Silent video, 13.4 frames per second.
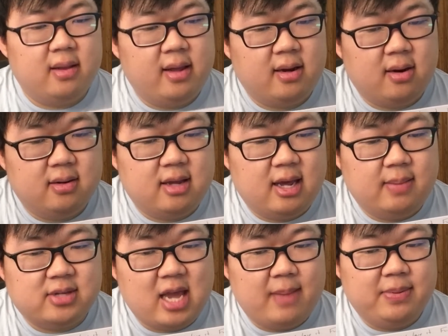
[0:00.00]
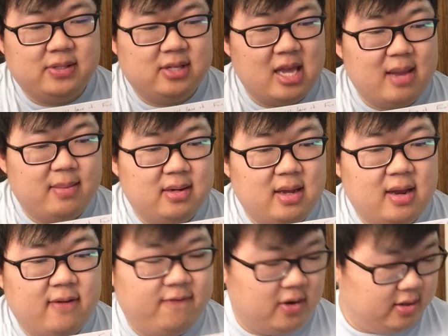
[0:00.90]
like our games Happy Salmon
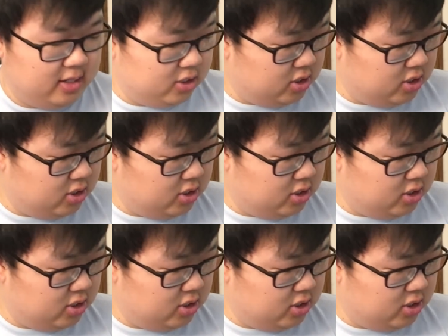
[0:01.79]
and Funky